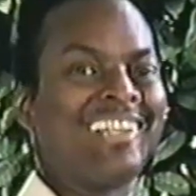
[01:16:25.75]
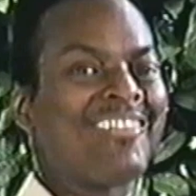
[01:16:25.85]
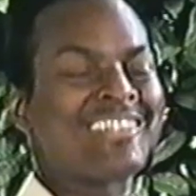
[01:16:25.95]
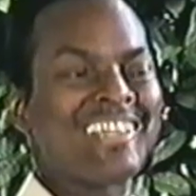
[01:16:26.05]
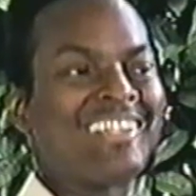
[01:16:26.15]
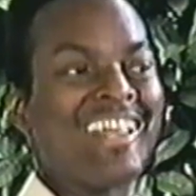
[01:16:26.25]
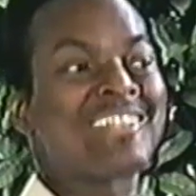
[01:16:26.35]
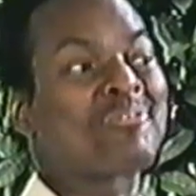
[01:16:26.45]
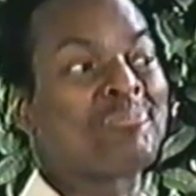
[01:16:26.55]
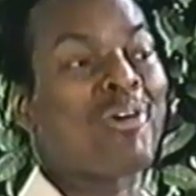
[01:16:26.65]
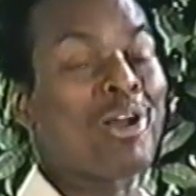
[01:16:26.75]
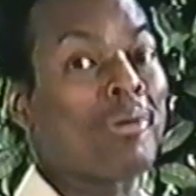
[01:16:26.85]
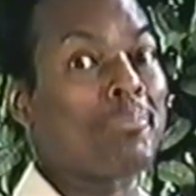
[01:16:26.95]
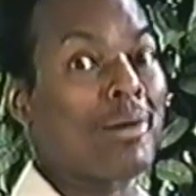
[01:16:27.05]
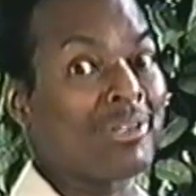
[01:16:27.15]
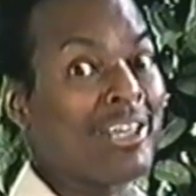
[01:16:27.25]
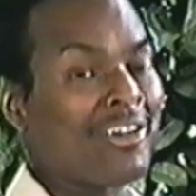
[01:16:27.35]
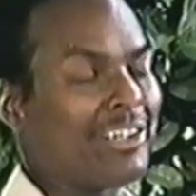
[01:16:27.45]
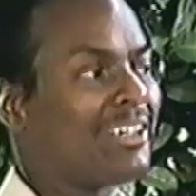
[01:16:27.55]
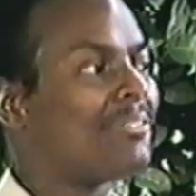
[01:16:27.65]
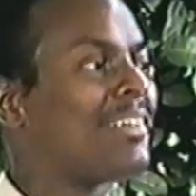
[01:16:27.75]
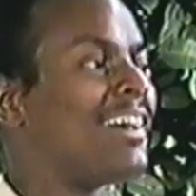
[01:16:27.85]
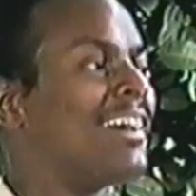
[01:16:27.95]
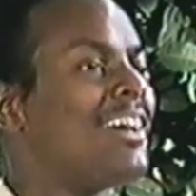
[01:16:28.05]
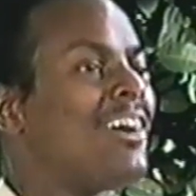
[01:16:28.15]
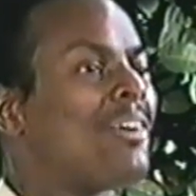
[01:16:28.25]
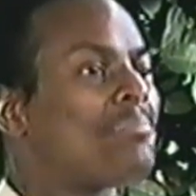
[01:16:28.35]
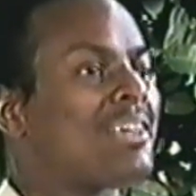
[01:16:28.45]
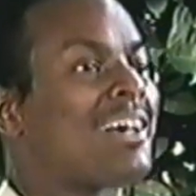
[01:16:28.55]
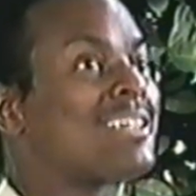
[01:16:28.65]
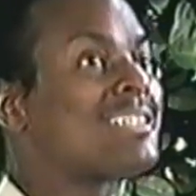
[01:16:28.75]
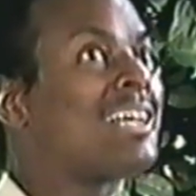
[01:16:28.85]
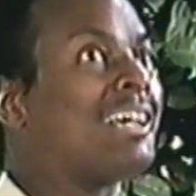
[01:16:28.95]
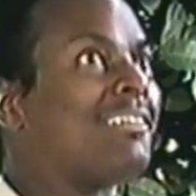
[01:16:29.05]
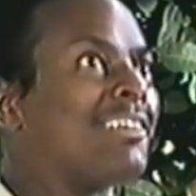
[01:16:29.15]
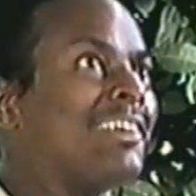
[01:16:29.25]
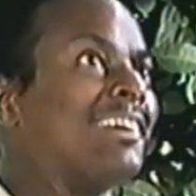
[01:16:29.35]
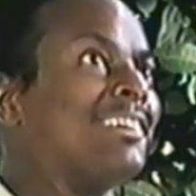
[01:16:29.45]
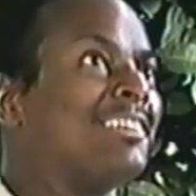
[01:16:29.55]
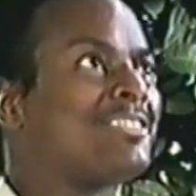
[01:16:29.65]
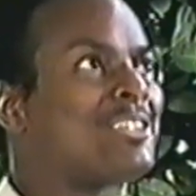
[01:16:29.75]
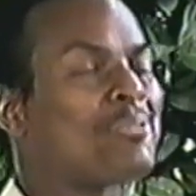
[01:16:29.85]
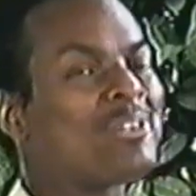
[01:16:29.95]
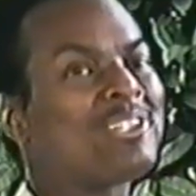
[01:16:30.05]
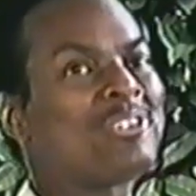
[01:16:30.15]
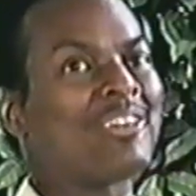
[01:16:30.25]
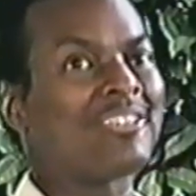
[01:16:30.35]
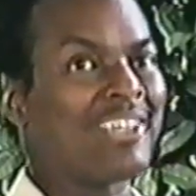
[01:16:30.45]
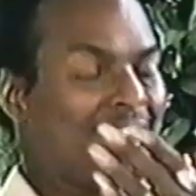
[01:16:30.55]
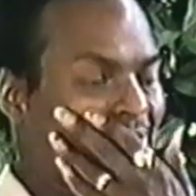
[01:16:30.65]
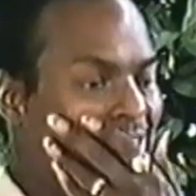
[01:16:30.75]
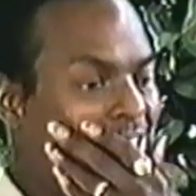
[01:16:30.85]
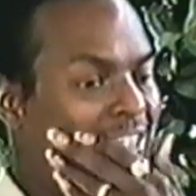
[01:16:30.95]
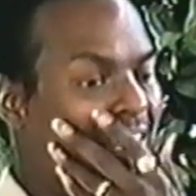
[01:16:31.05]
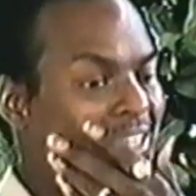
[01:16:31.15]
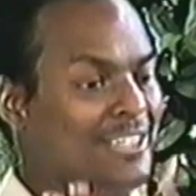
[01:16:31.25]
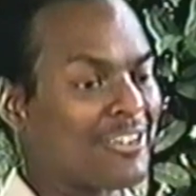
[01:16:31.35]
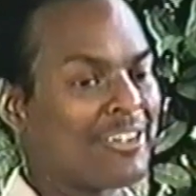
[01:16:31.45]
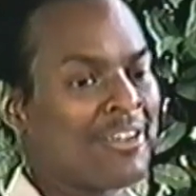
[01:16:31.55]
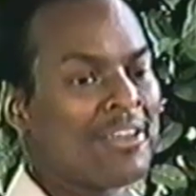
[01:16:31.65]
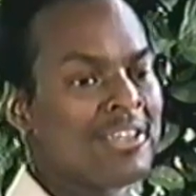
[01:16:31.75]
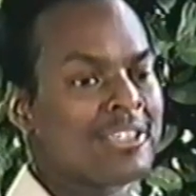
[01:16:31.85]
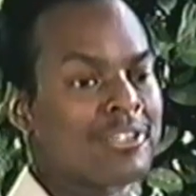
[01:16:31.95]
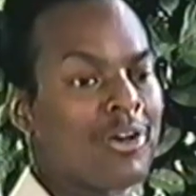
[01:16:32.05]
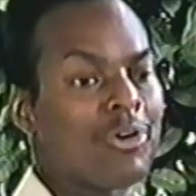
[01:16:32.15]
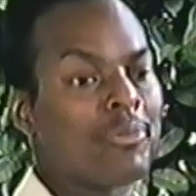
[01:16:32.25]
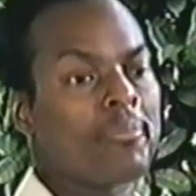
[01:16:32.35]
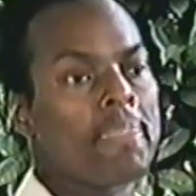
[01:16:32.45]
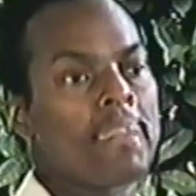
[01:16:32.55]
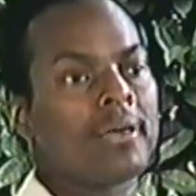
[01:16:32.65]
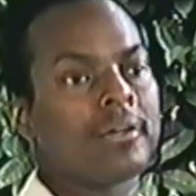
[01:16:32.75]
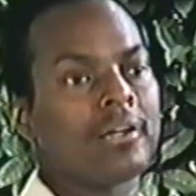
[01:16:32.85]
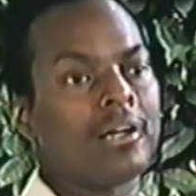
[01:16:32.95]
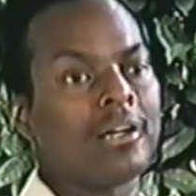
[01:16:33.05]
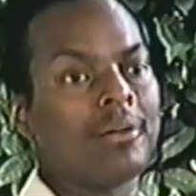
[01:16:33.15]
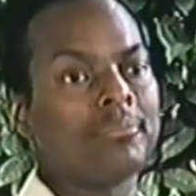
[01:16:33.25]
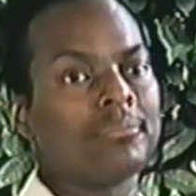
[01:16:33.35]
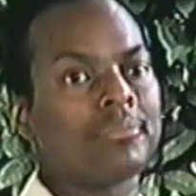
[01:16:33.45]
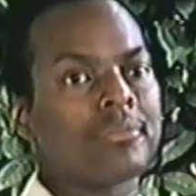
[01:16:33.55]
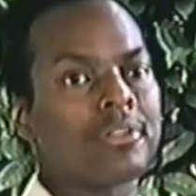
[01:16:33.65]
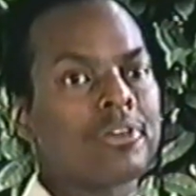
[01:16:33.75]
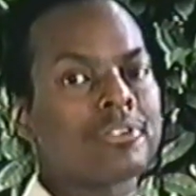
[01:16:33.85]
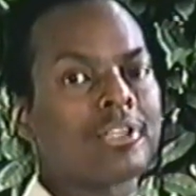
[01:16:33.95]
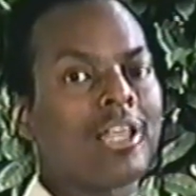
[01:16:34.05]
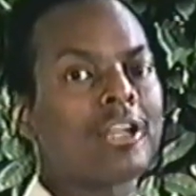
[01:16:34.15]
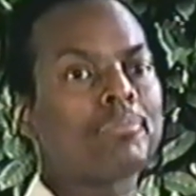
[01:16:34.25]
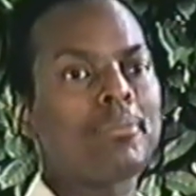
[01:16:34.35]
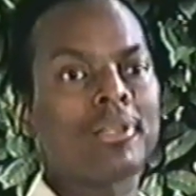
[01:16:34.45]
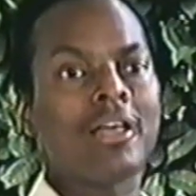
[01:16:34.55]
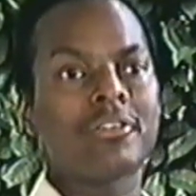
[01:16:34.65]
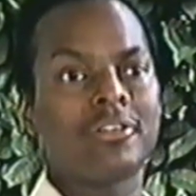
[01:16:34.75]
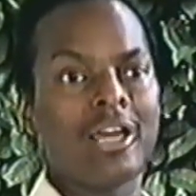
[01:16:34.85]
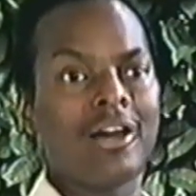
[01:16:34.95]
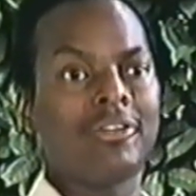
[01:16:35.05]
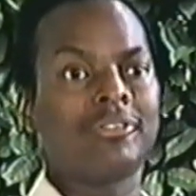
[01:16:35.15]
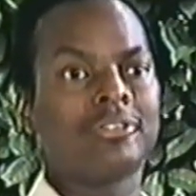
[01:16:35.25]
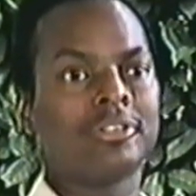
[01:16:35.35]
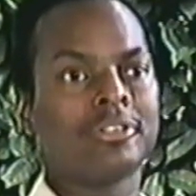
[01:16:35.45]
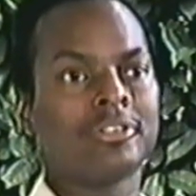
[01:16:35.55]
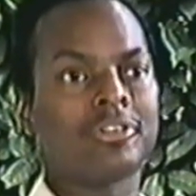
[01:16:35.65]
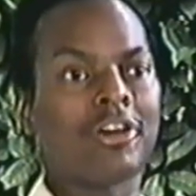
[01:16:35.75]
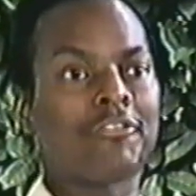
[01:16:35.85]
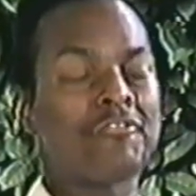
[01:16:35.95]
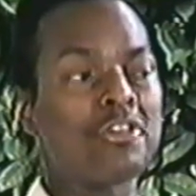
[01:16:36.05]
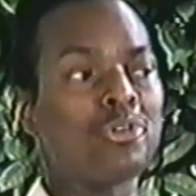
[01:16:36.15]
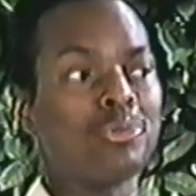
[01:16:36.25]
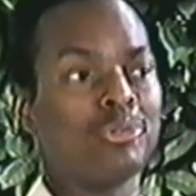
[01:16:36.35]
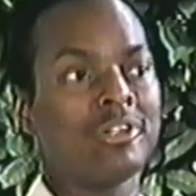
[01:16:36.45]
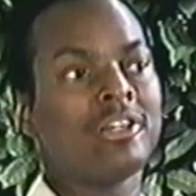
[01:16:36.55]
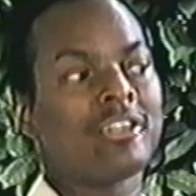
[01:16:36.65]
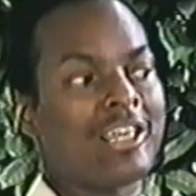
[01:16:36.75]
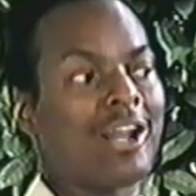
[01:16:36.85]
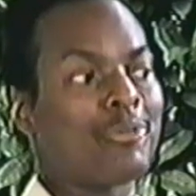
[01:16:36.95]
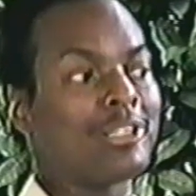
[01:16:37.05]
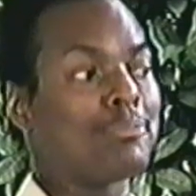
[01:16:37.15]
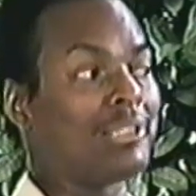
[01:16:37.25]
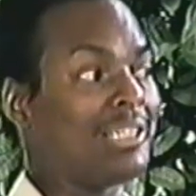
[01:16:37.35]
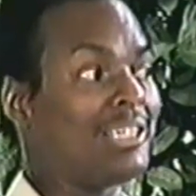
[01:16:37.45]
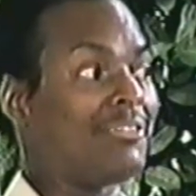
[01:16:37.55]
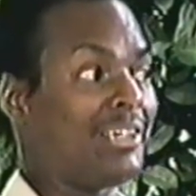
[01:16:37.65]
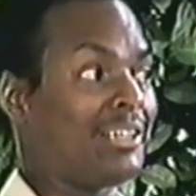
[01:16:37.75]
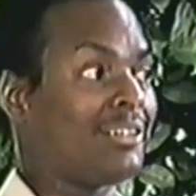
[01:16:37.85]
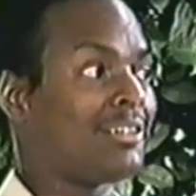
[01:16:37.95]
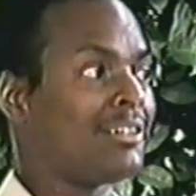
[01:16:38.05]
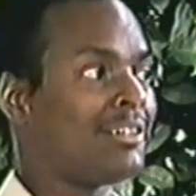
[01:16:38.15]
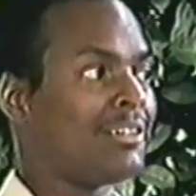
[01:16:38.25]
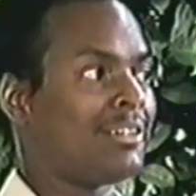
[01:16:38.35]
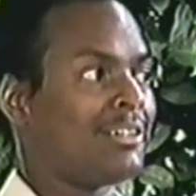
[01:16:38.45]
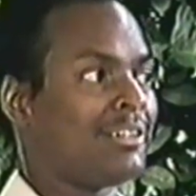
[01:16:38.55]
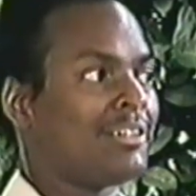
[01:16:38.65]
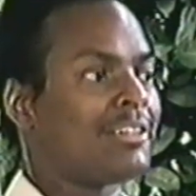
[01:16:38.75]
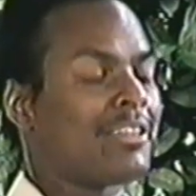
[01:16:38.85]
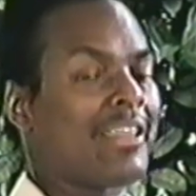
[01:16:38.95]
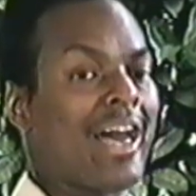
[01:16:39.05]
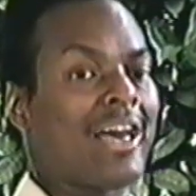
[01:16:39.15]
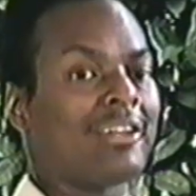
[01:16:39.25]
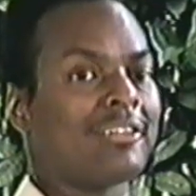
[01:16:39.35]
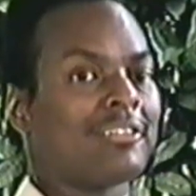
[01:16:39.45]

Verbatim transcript: right. Never said that's part of my popularity. Uh-huh. Peacock's done everything, and right. she would do everything if you just asked her. Uh-huh. So um, there's a lot of people out there now or a few that I really believe in that